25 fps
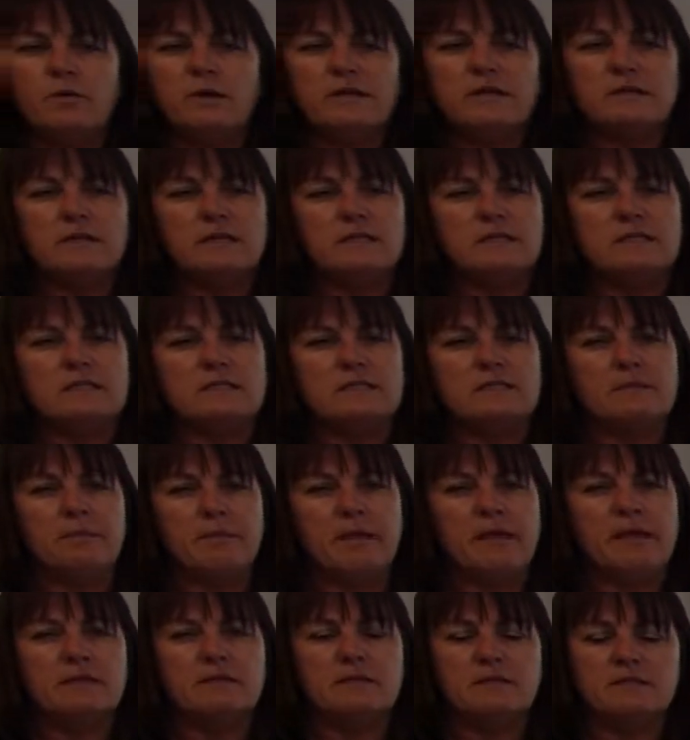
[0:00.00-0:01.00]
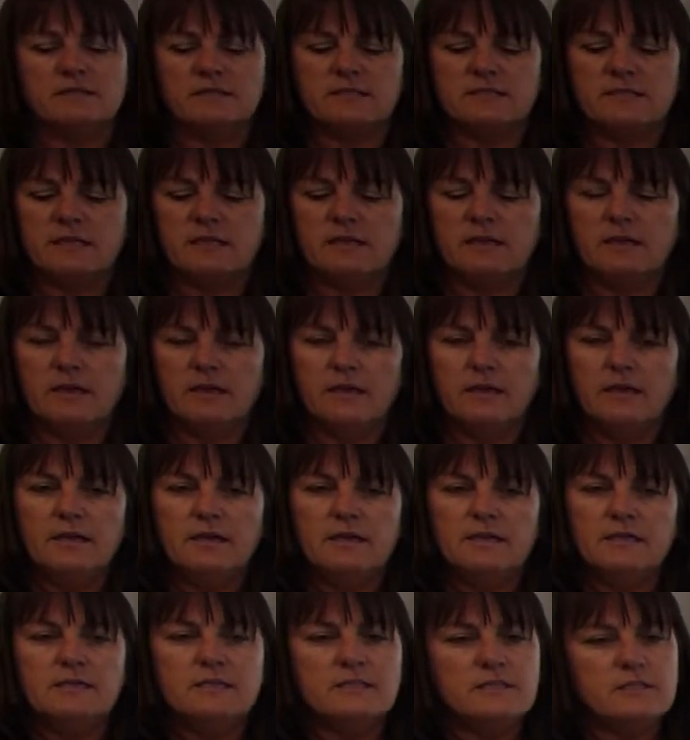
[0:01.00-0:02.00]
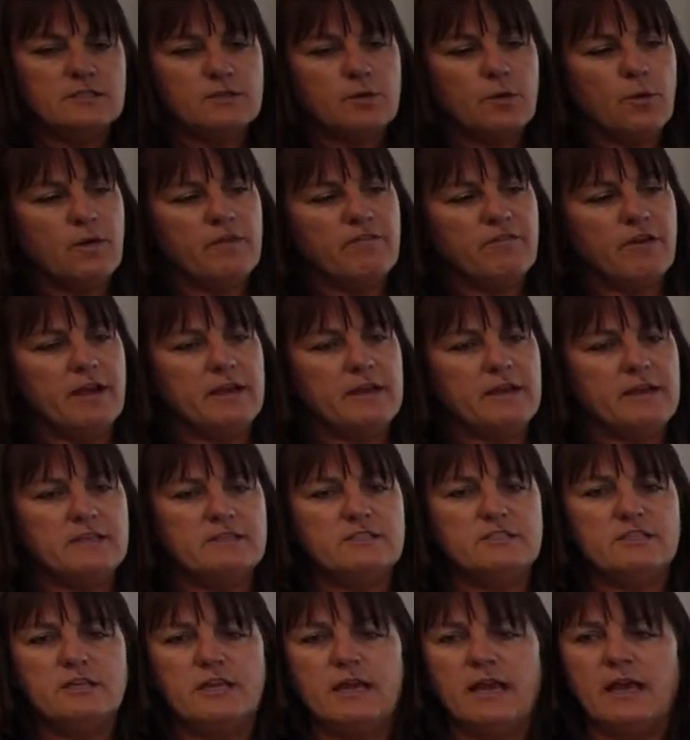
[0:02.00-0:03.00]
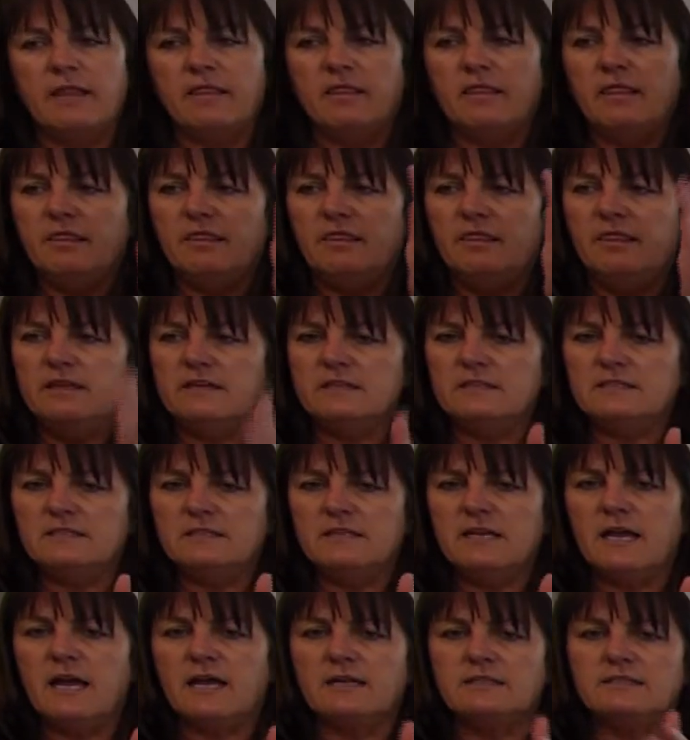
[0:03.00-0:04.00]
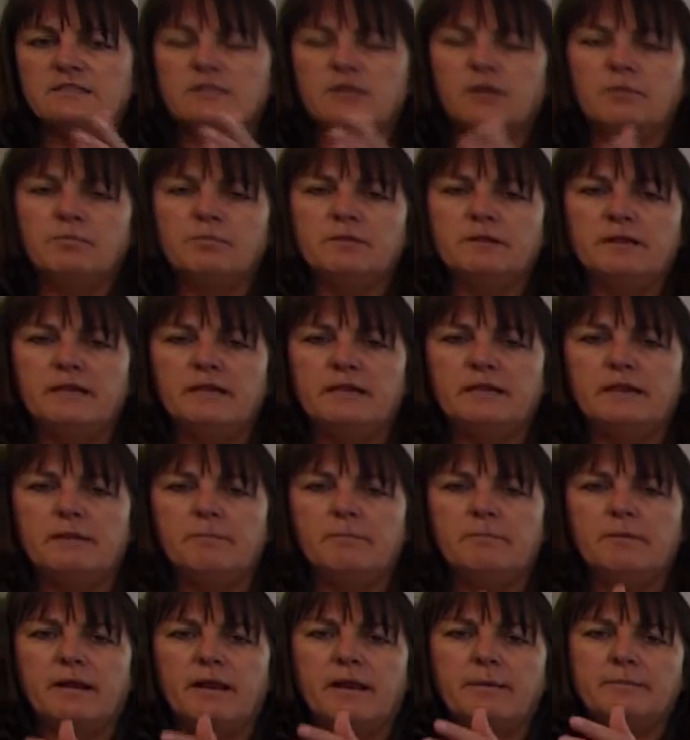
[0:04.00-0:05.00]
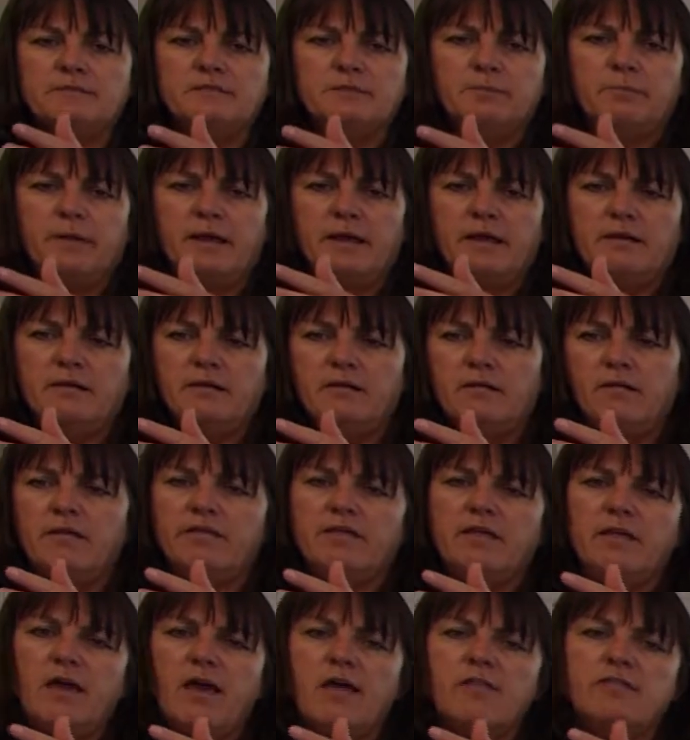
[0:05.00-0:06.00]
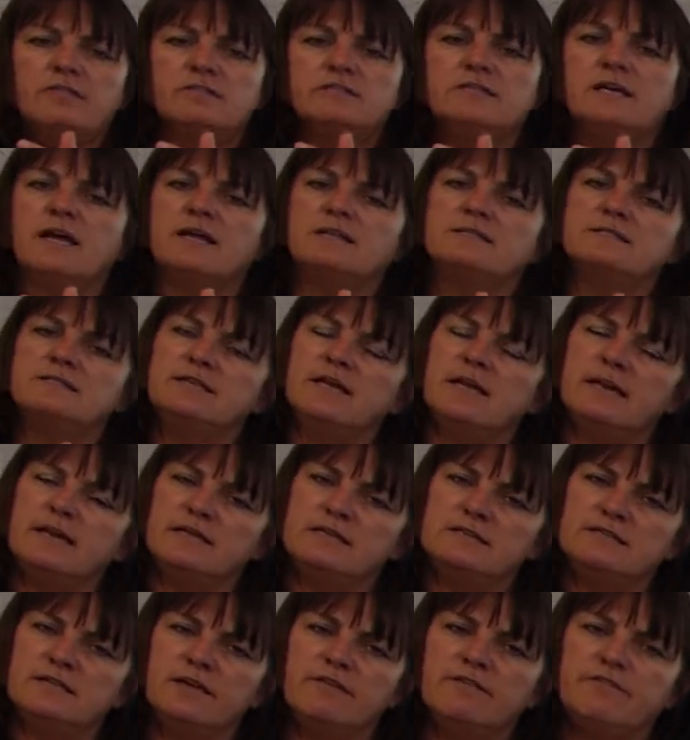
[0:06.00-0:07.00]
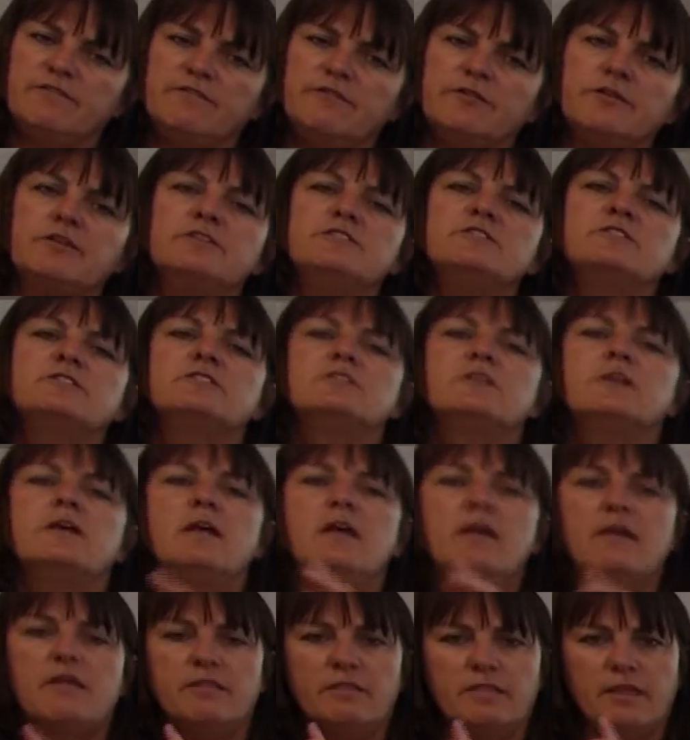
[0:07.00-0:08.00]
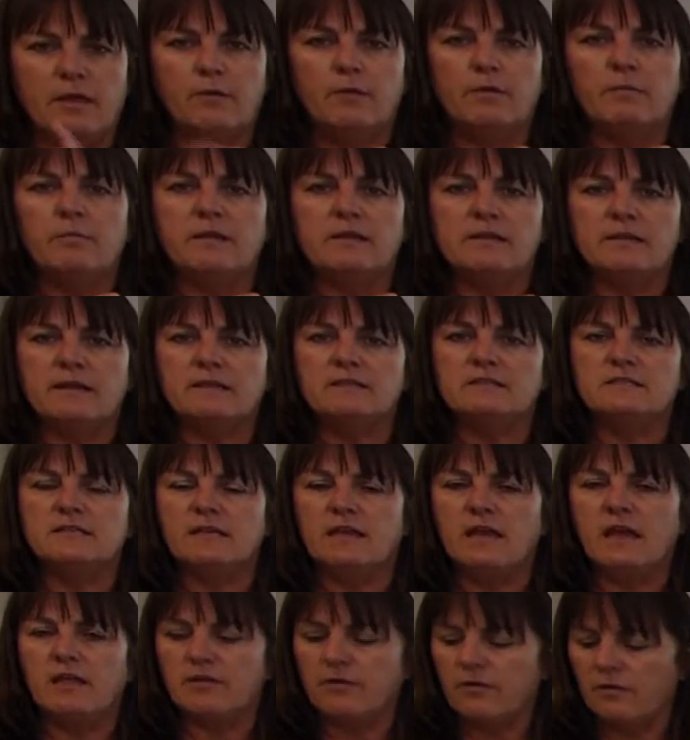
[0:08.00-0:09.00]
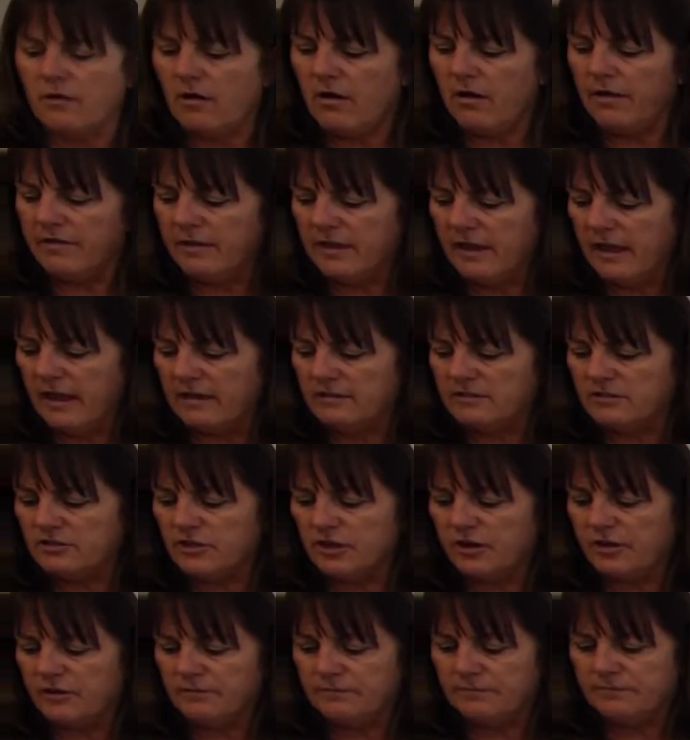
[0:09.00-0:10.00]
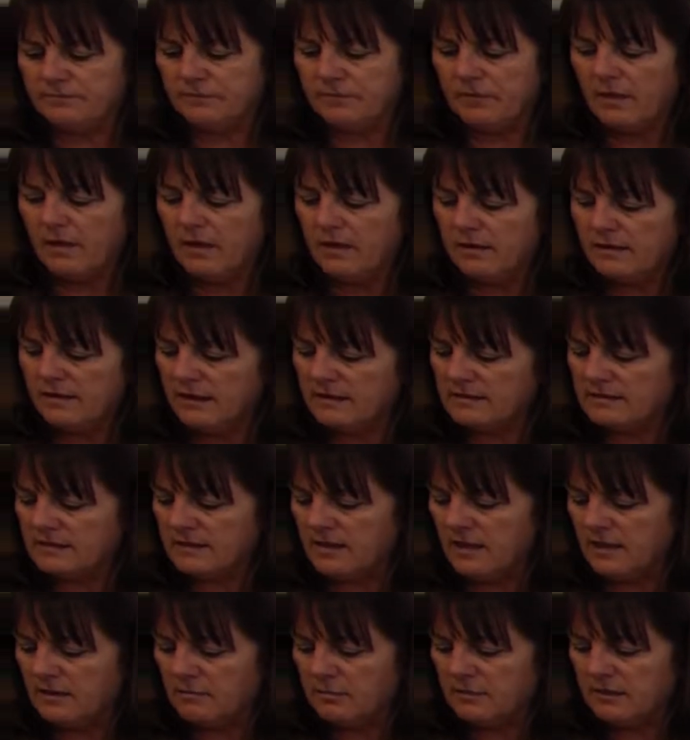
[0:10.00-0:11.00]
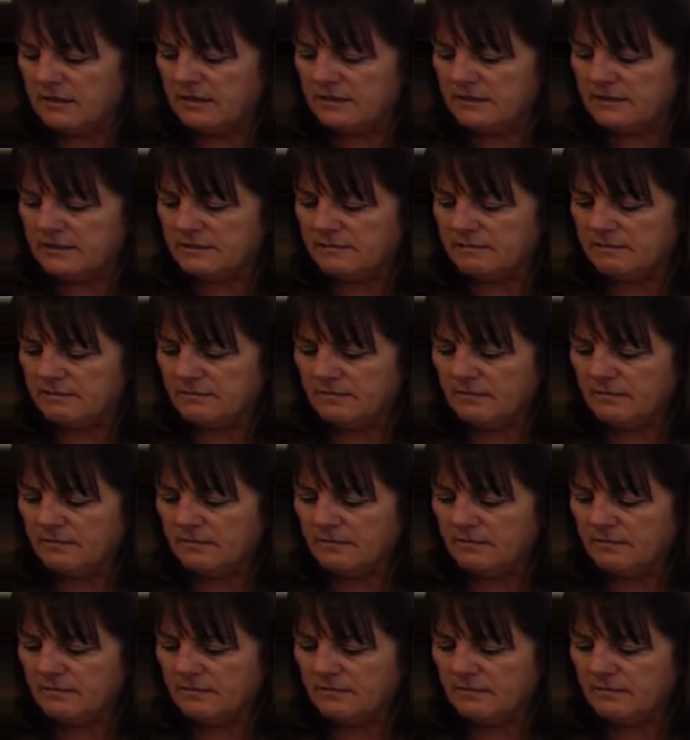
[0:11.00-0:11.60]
what is a dependency. So if I need to get this task completed but I'm dependent on the other task getting done first, they would be linked together on the Gantt chart. Next slide, please.